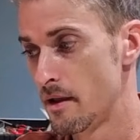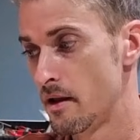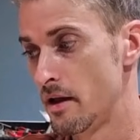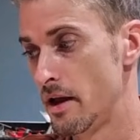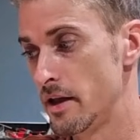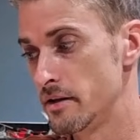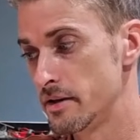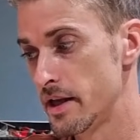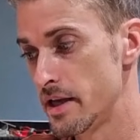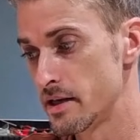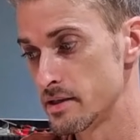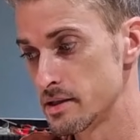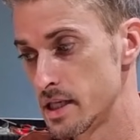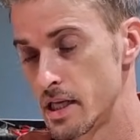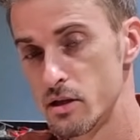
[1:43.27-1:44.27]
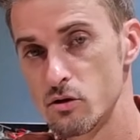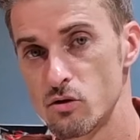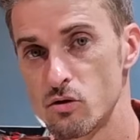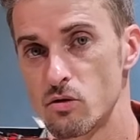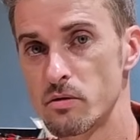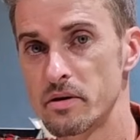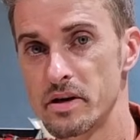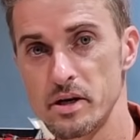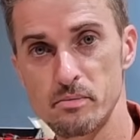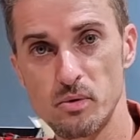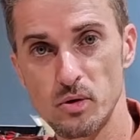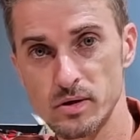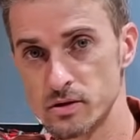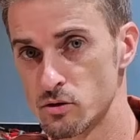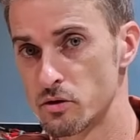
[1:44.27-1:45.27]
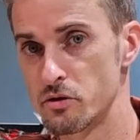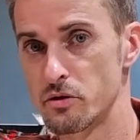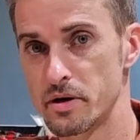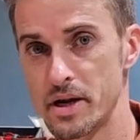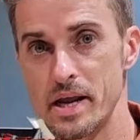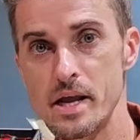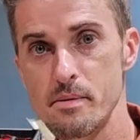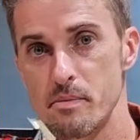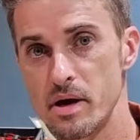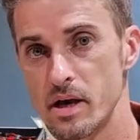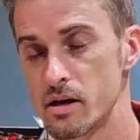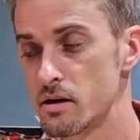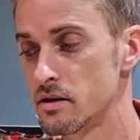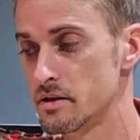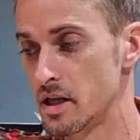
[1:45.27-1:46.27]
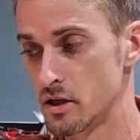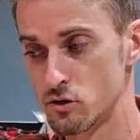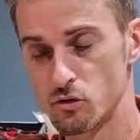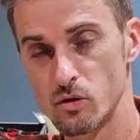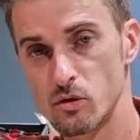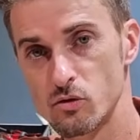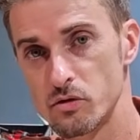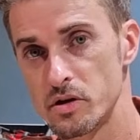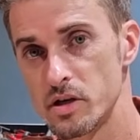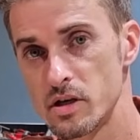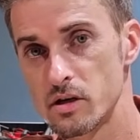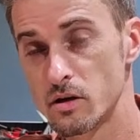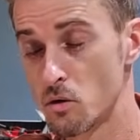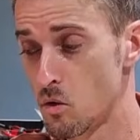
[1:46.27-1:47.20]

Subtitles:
and they can send you reports on your email that you will do here.